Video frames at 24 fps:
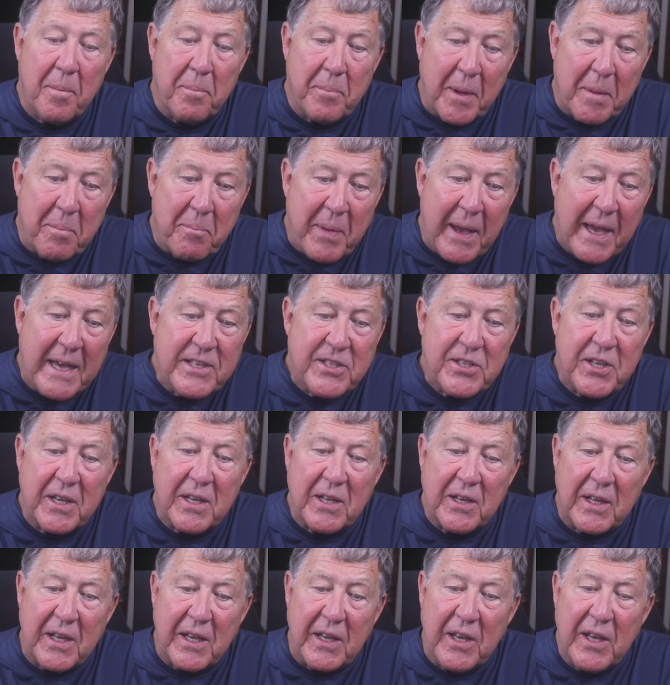but
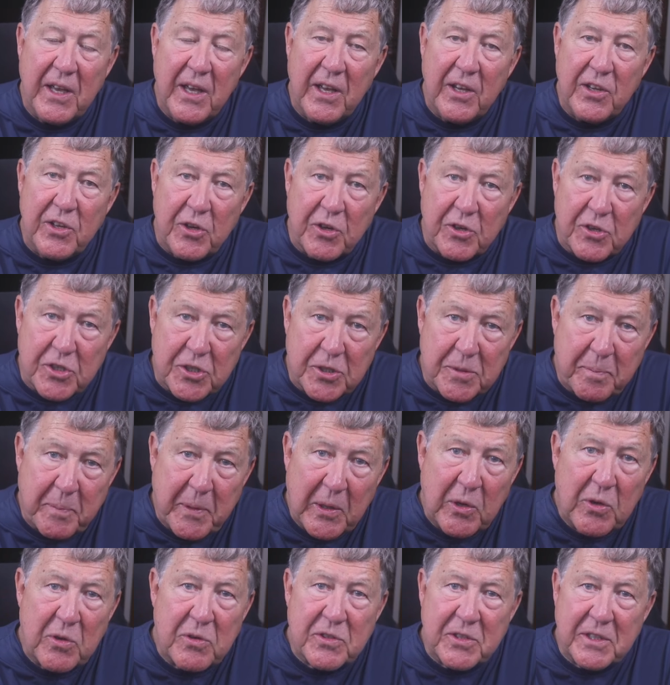basically you're
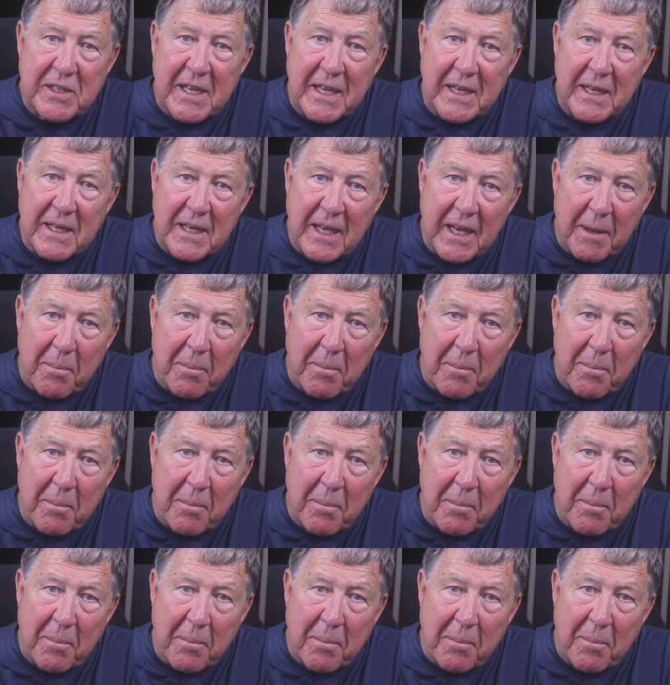spiritually